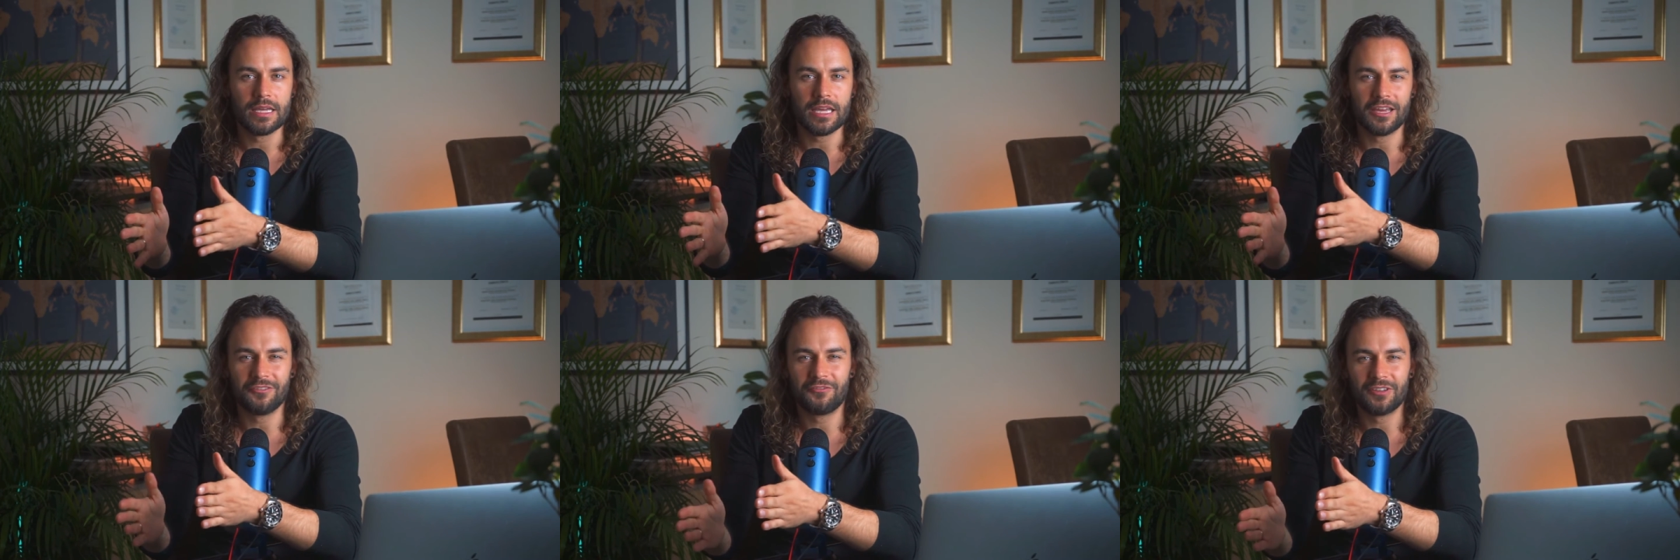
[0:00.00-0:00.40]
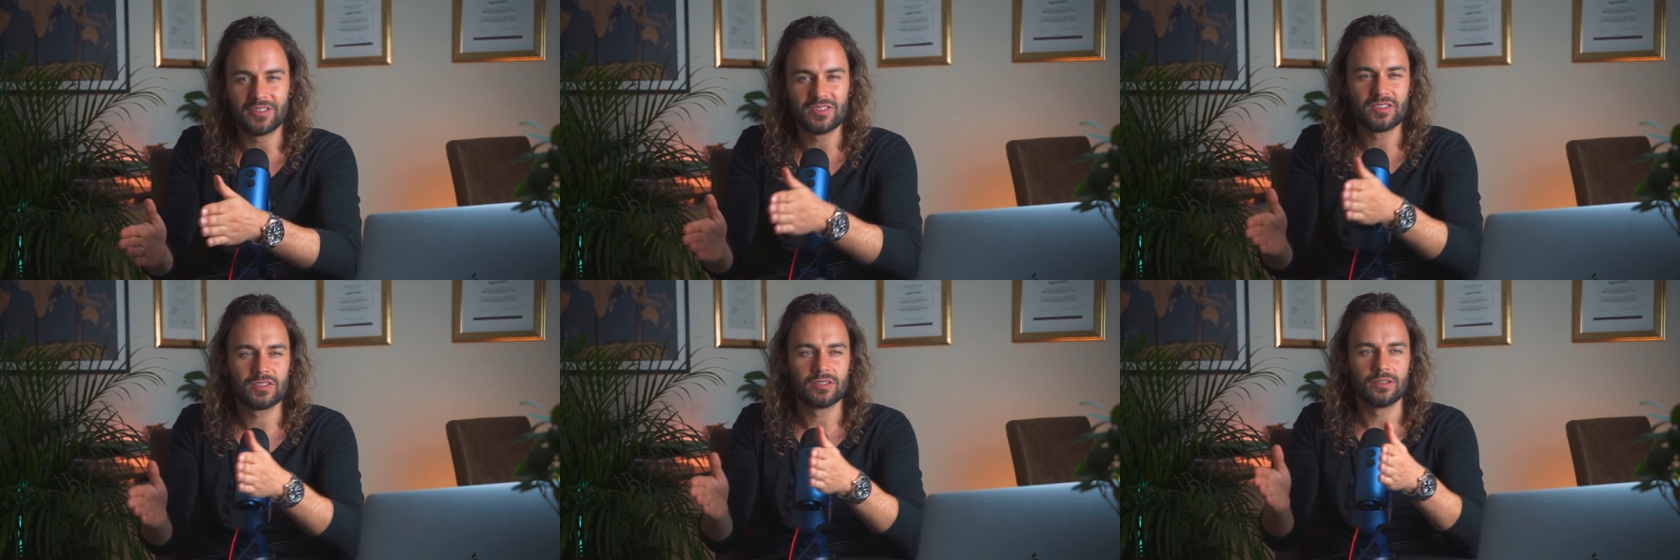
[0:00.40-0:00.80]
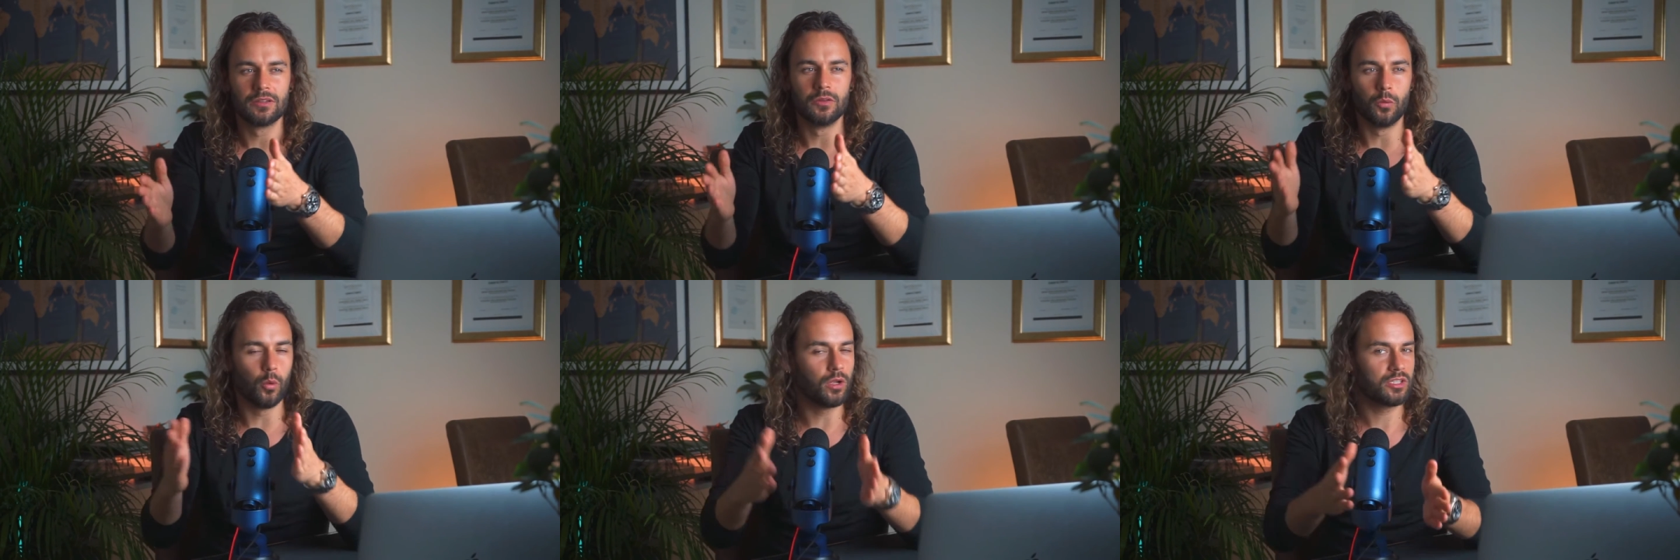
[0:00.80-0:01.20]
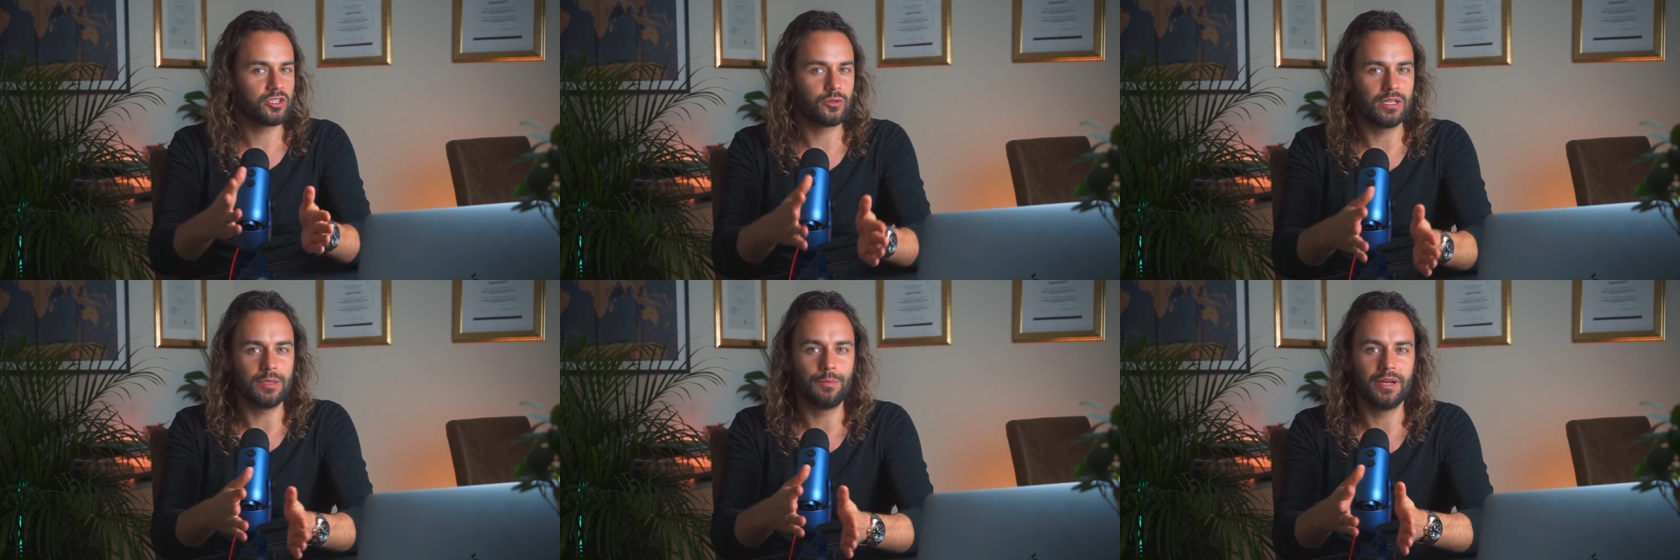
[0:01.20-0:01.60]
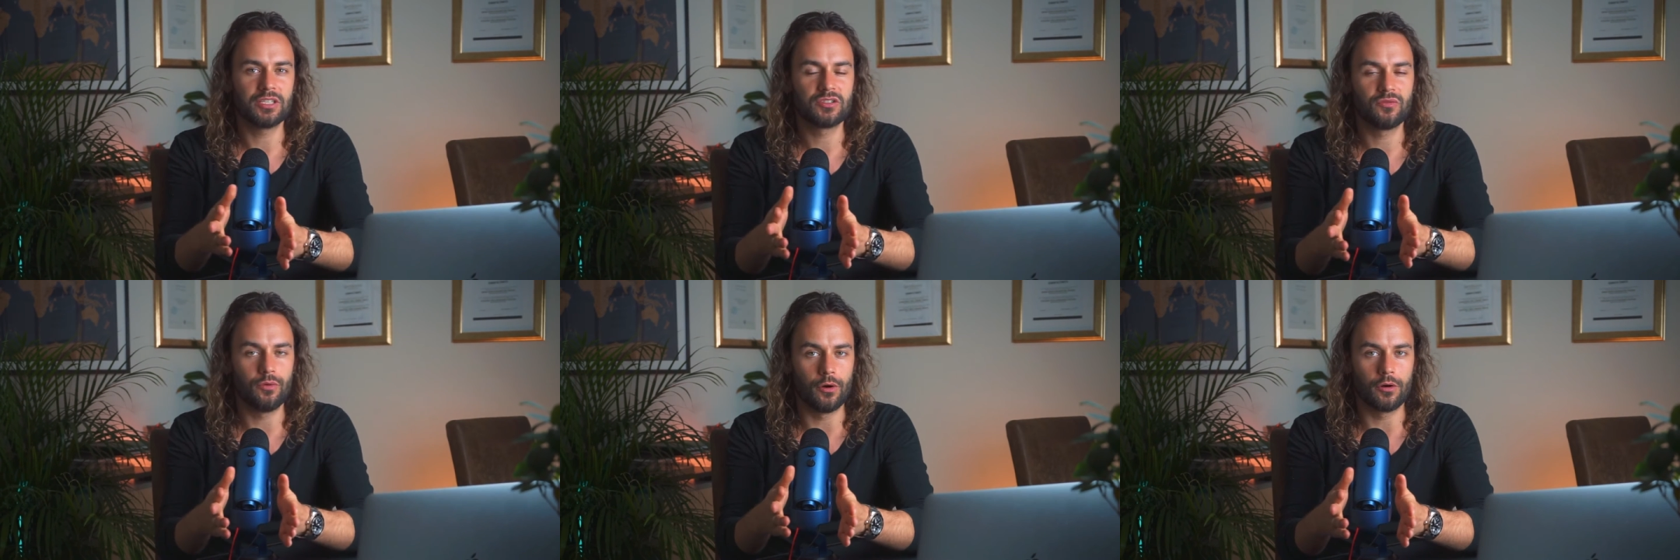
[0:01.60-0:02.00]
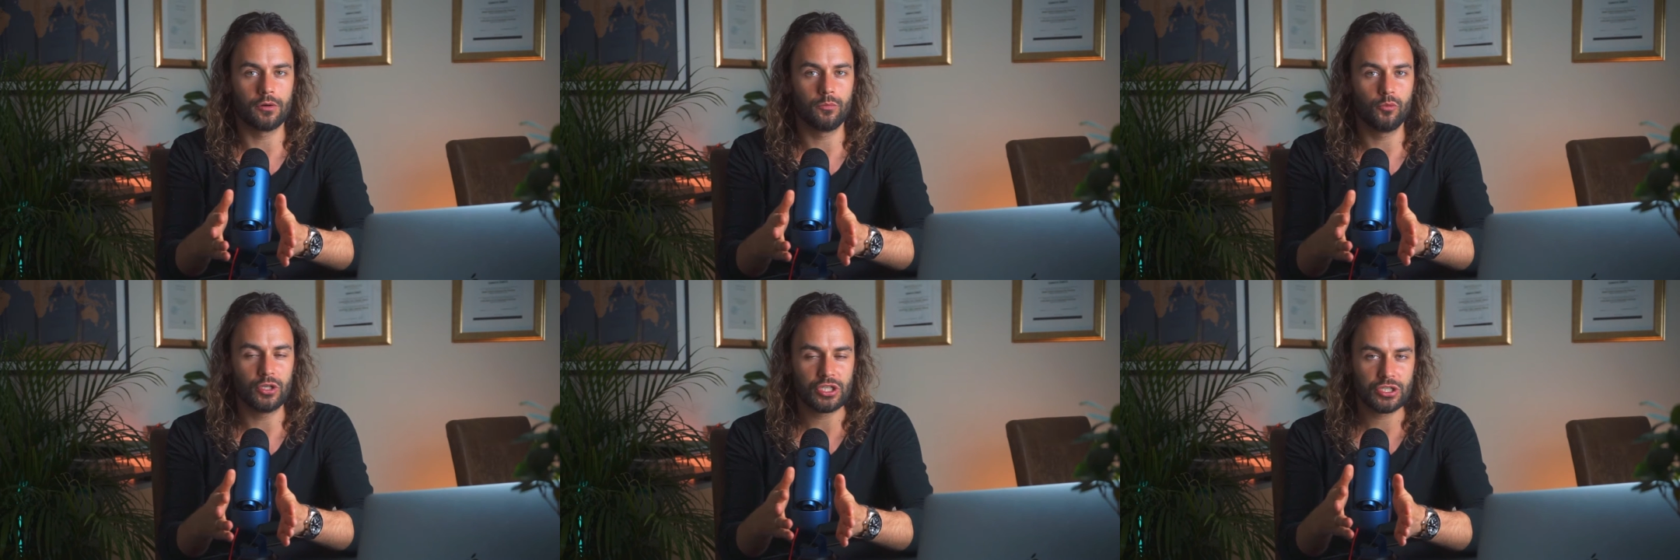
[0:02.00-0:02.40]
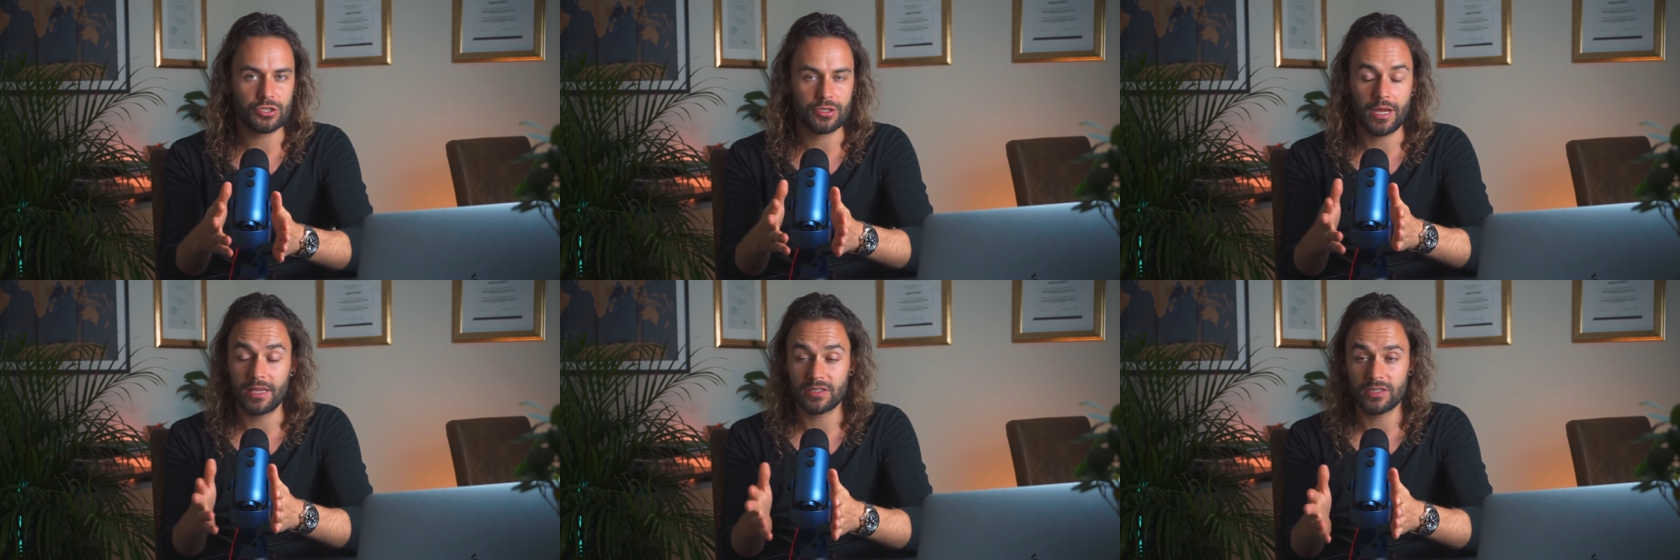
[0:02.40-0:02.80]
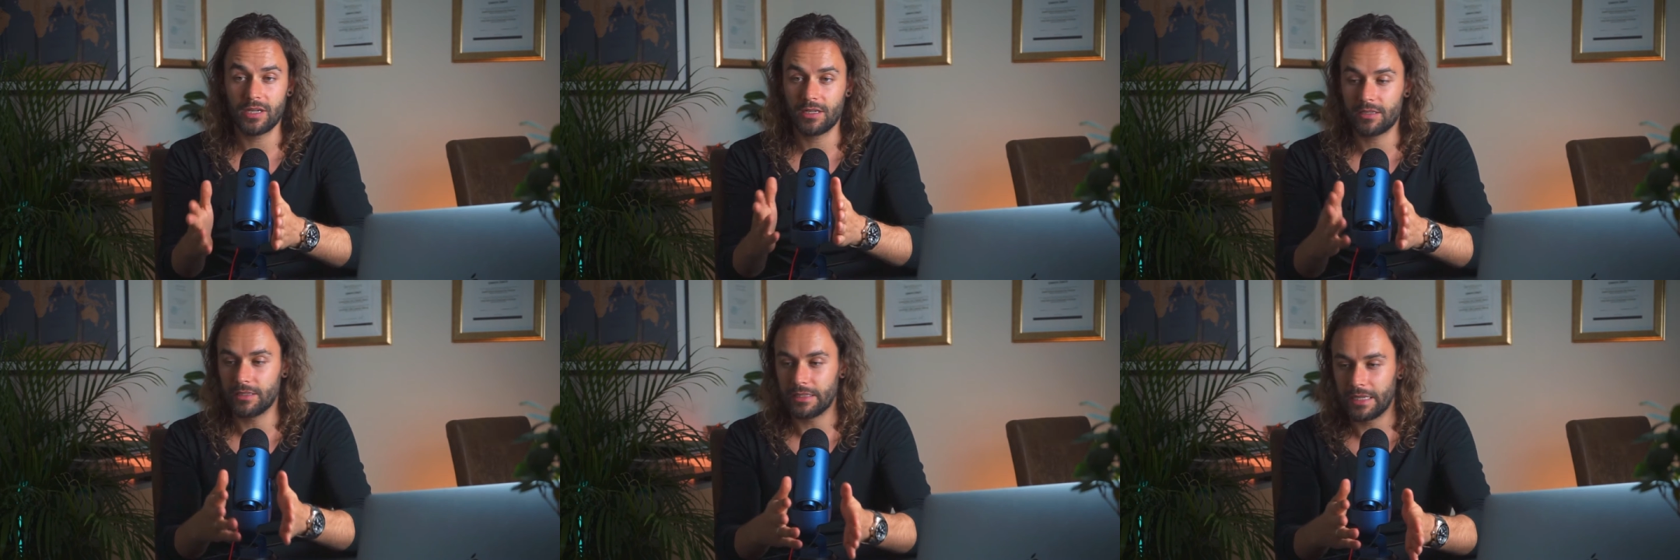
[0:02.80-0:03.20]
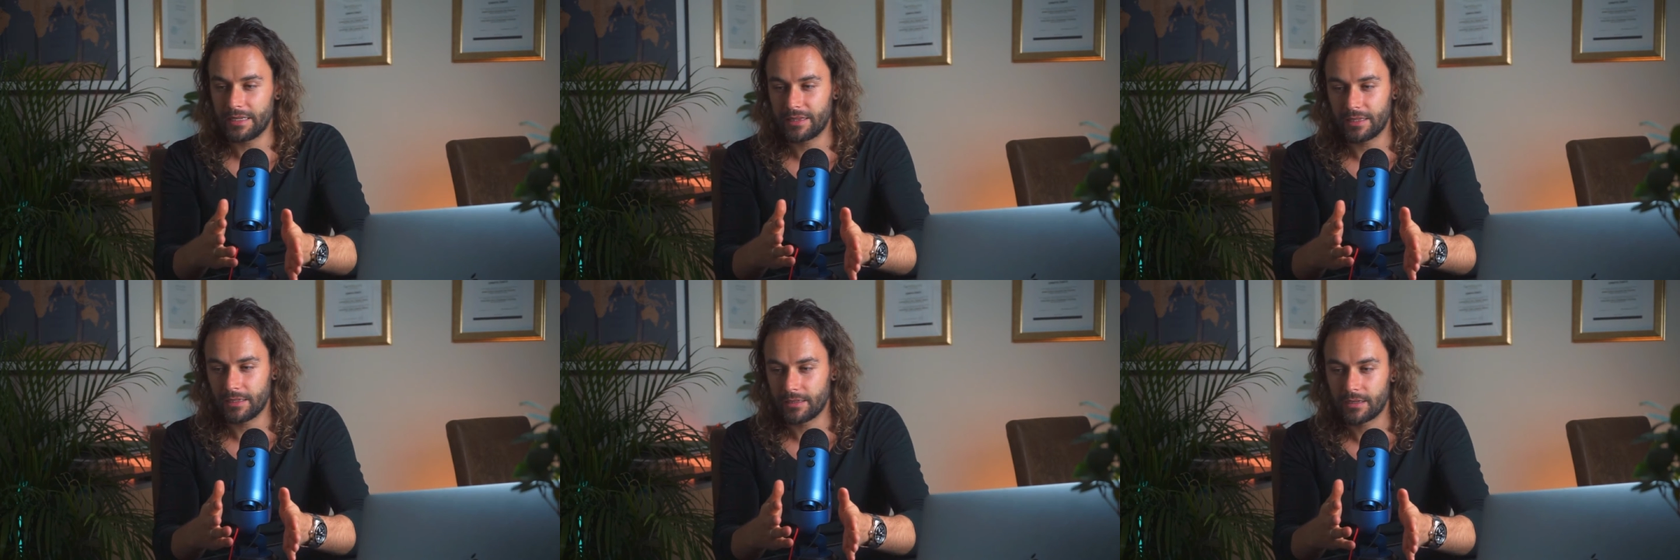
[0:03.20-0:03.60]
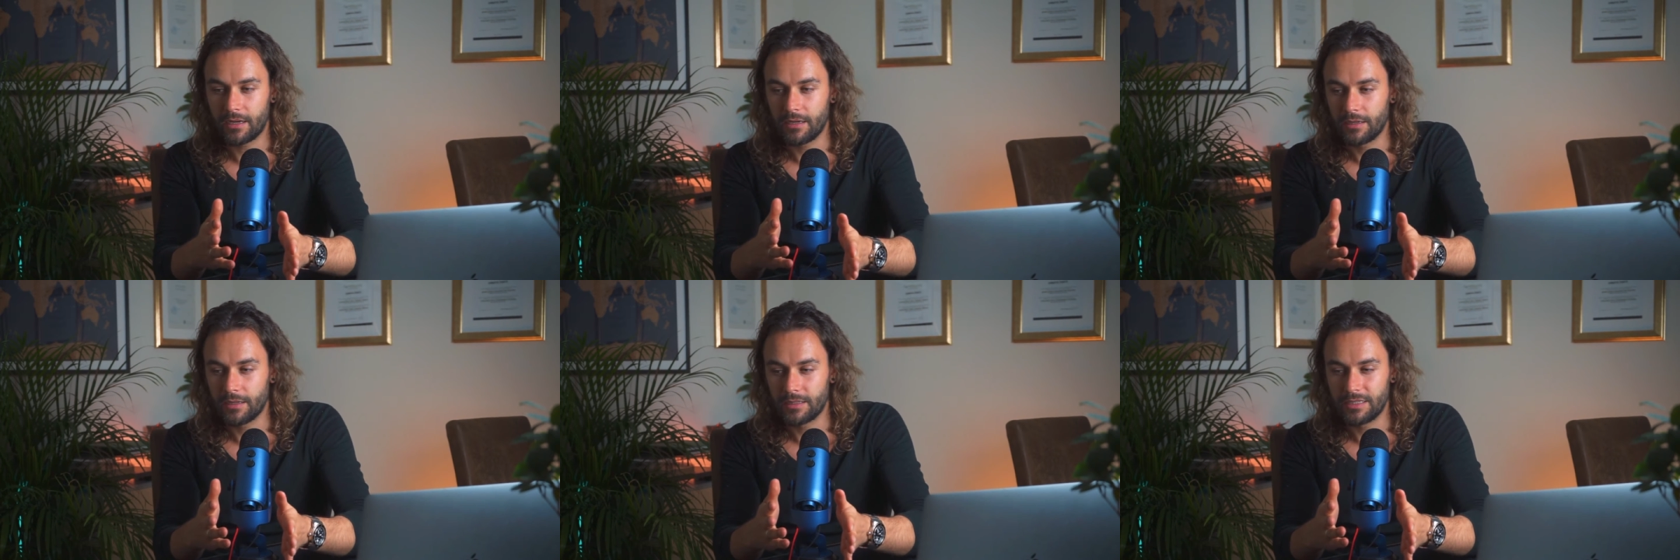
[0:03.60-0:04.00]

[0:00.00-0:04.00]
if it's the Wall Street Bets Forum, which has gotten, I think, uh,